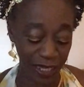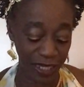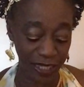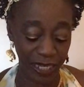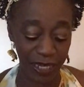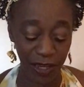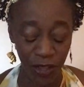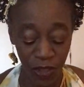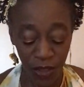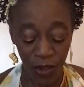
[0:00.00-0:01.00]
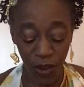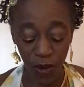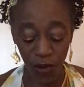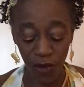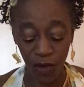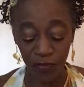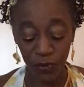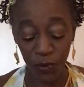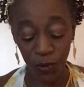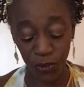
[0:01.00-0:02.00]
I think, of
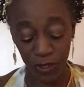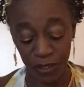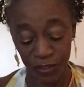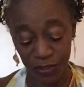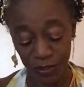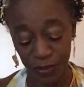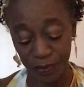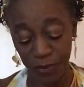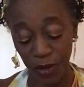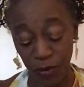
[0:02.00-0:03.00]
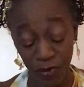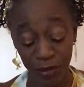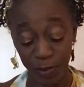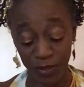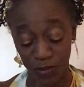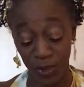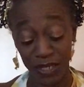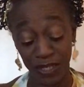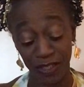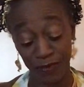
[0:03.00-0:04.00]
August. Oh, around about the
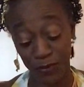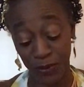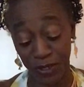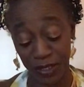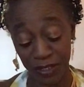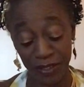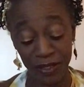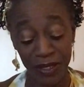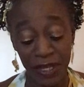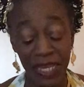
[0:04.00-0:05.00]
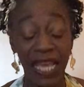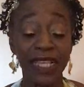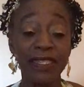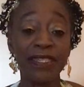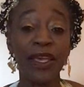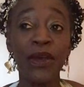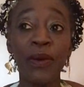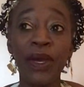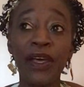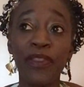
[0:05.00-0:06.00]
20th of August. And
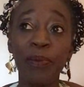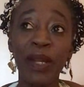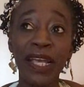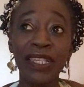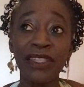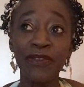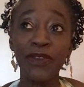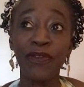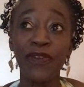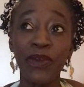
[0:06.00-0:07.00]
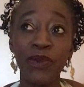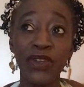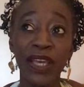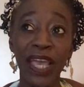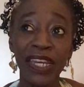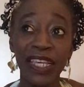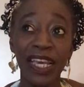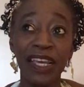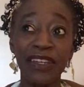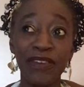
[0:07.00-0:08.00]
so the plans for the future, any
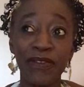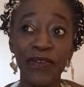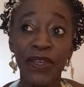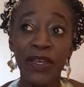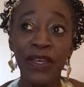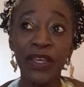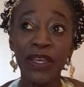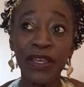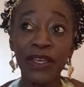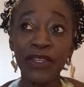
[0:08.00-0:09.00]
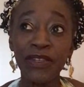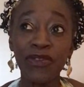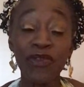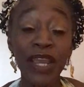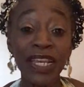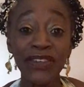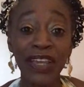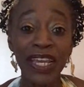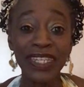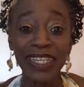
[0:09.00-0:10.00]
kind of strange
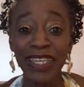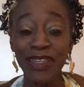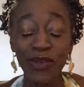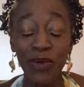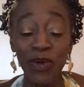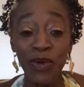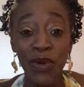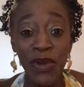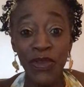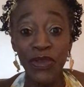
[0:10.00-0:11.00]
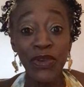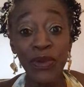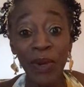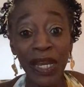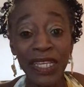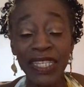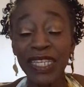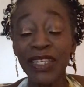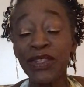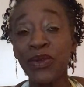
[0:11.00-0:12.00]
ideas or new
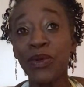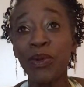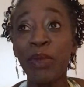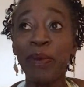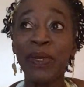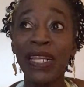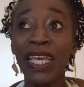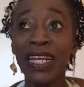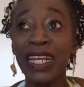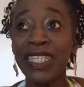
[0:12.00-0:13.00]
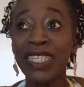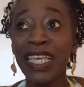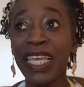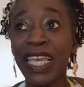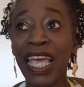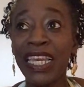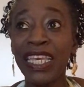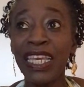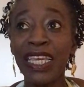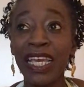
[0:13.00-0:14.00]
ideas, or maybe like, let's say,
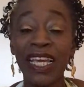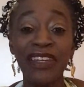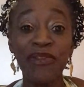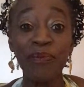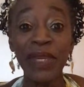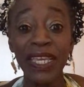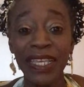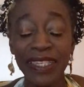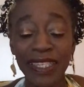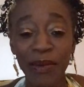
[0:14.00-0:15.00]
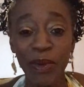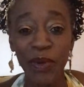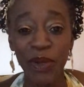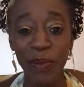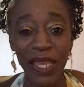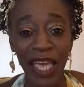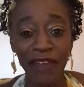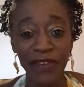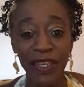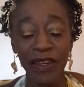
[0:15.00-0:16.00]
any kind of meetings that we want to be
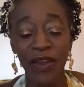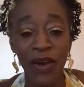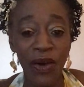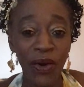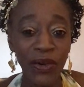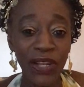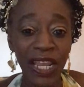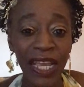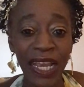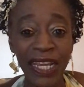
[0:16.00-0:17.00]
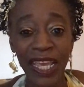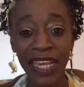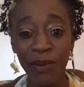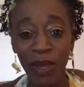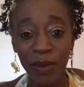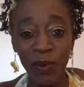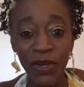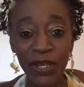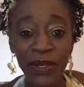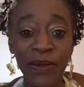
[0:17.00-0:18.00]
having online, anywhere we
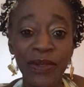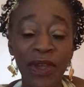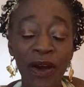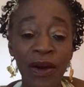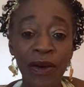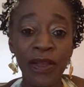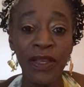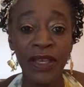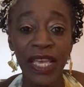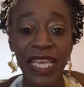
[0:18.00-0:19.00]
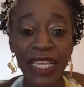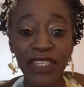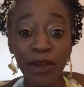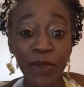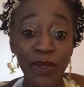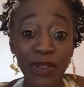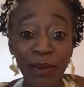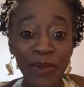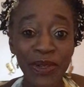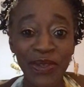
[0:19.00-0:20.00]
want to use our
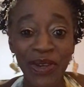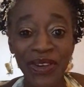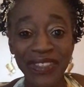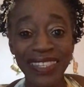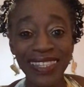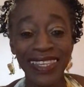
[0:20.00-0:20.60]
www.